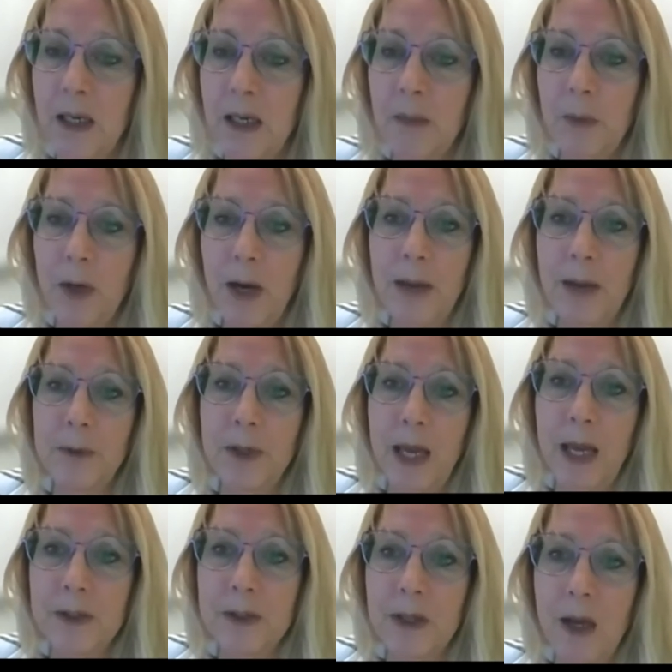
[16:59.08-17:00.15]
perhaps you
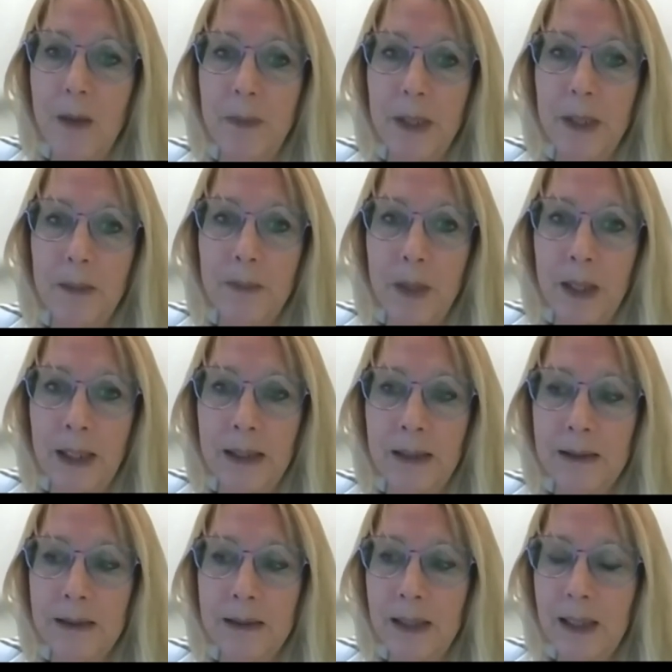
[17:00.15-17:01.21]
have a topic in
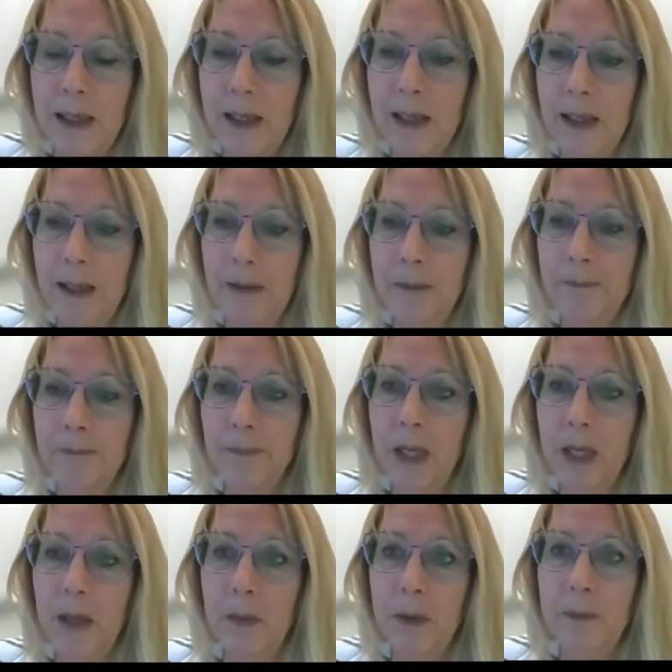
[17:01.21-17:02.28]
mind,
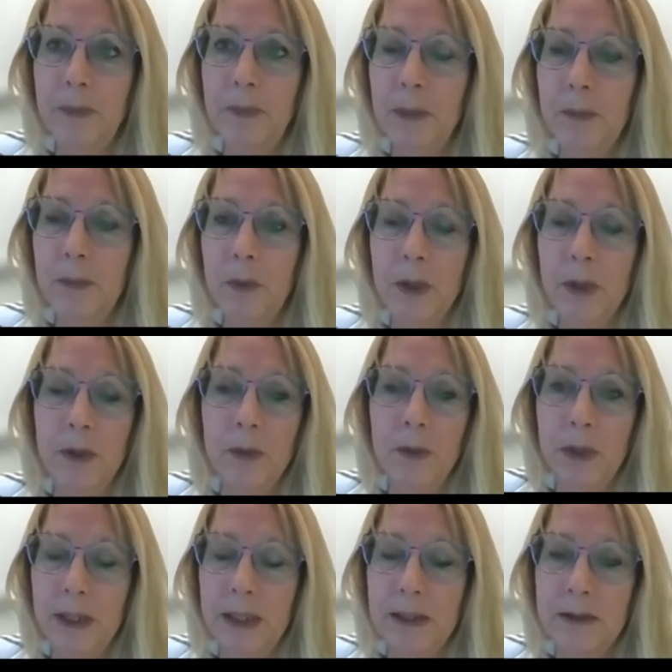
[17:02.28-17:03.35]
I would be more than
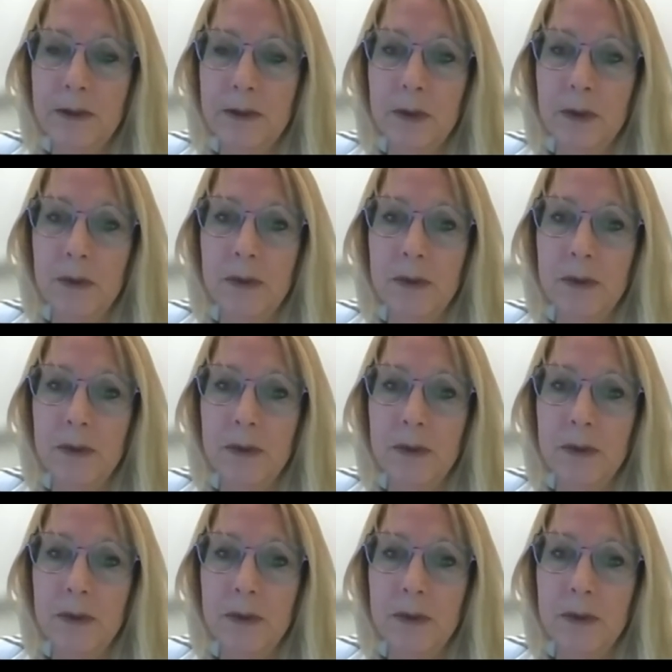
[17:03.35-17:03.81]
willing to